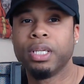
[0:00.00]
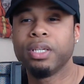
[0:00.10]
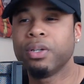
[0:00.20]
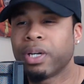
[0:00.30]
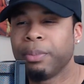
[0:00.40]

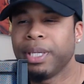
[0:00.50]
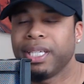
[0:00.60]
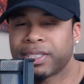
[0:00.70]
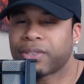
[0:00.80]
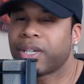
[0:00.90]
You know what I mean?
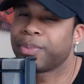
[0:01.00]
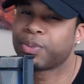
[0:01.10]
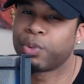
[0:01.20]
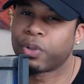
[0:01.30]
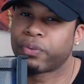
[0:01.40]
Instagram
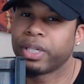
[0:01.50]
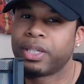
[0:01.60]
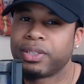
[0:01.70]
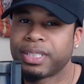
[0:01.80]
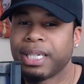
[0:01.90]
is more for
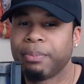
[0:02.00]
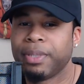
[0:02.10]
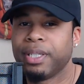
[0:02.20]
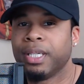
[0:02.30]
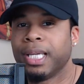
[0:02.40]

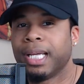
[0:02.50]
entertainment.